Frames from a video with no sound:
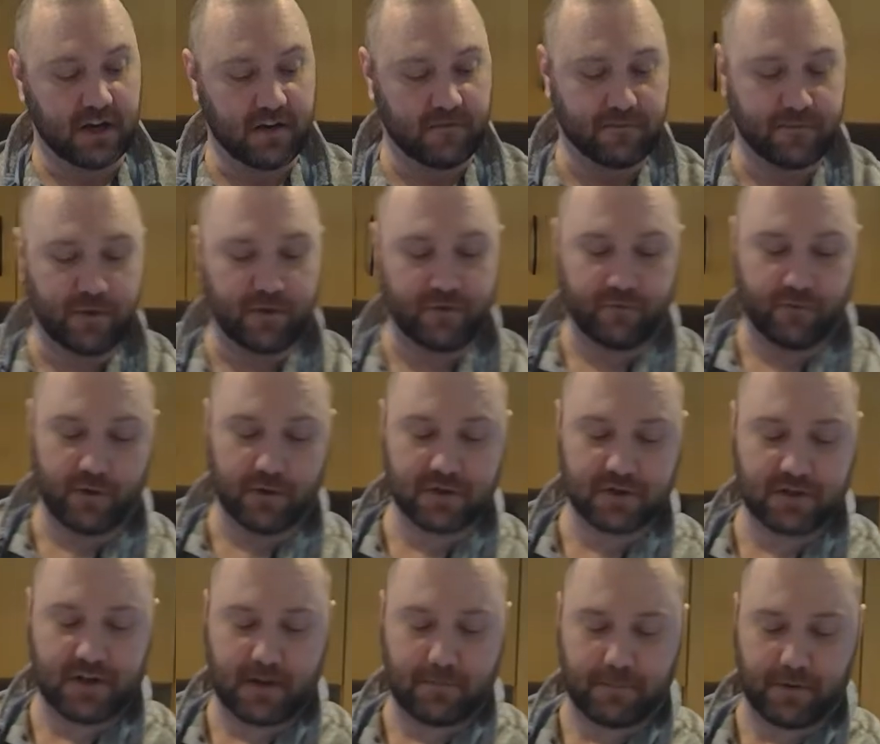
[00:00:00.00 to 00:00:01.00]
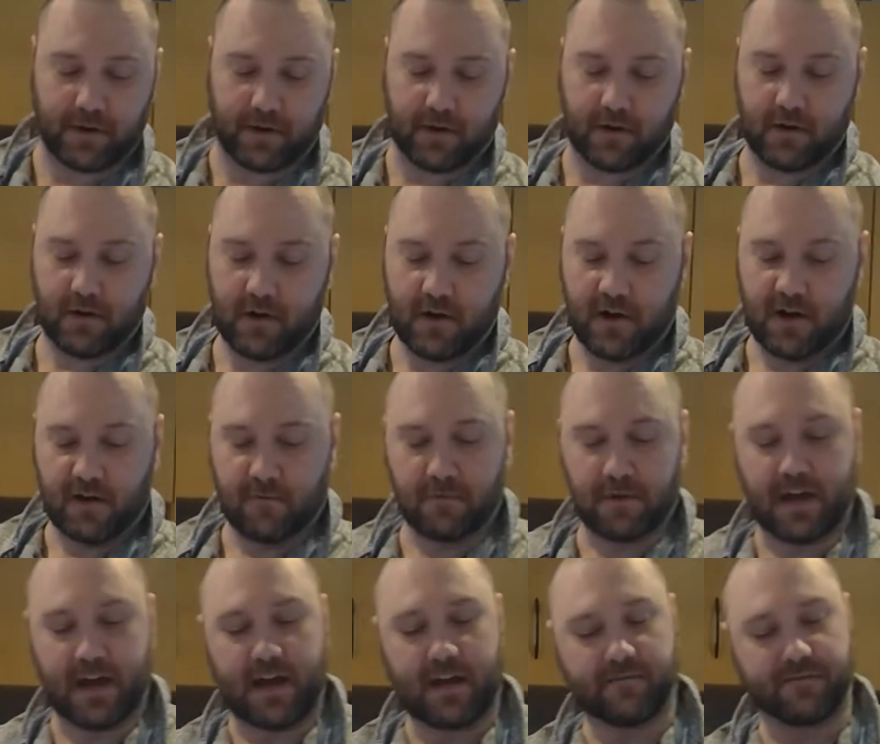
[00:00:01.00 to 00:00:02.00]
it for the first step here.
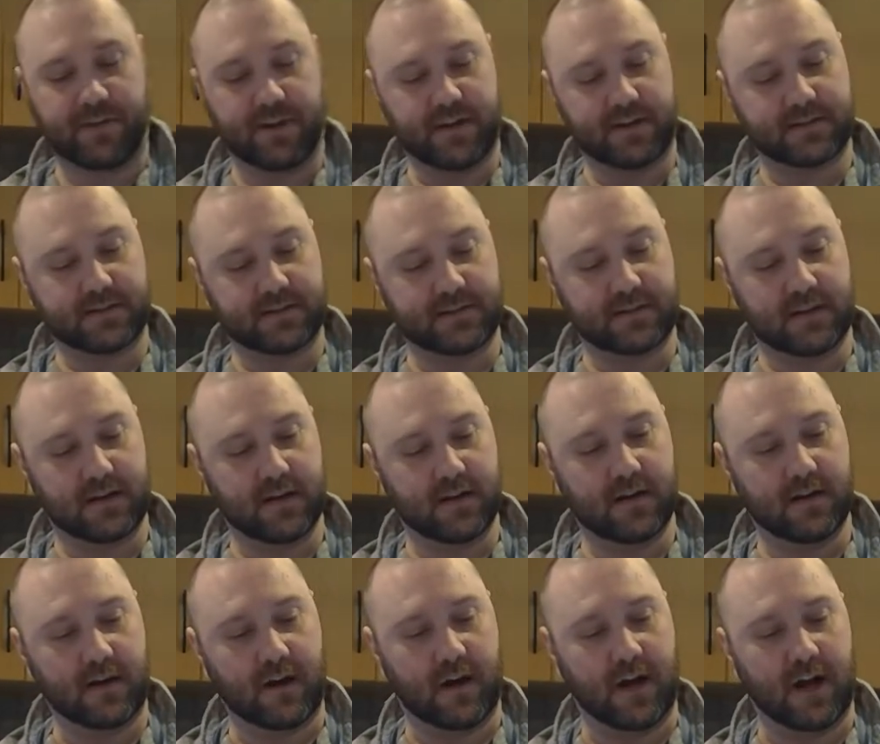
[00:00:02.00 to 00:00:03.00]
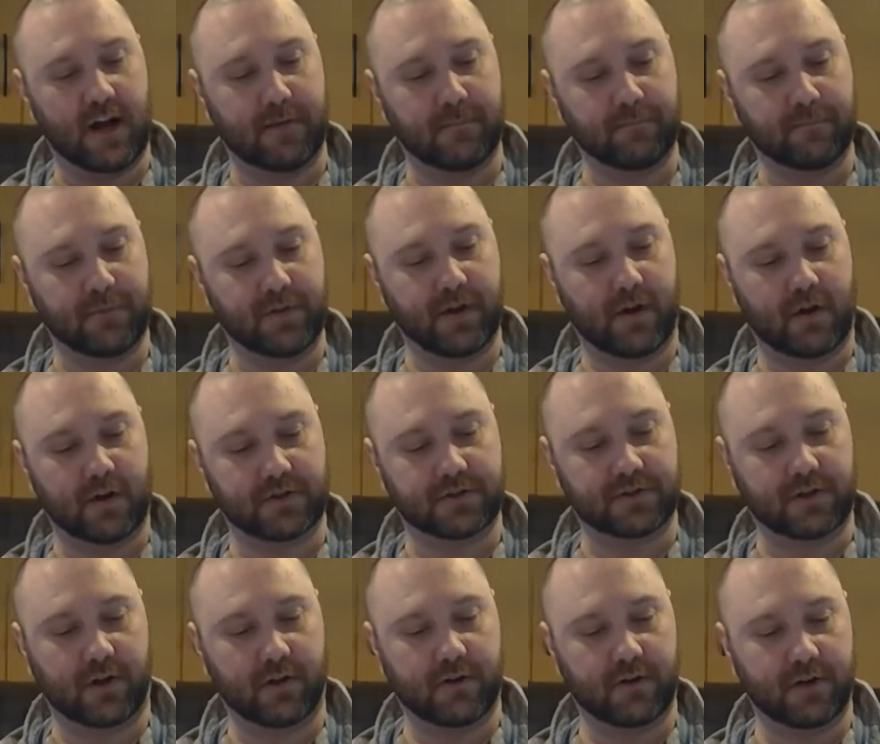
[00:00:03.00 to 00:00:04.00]
We have this, our
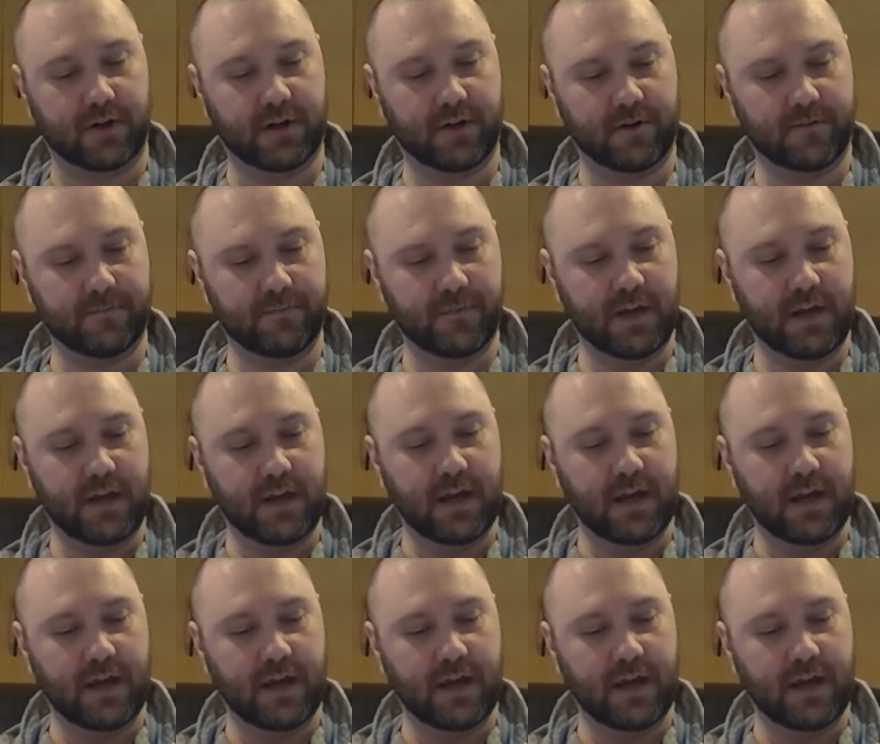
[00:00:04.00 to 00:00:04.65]
starter here,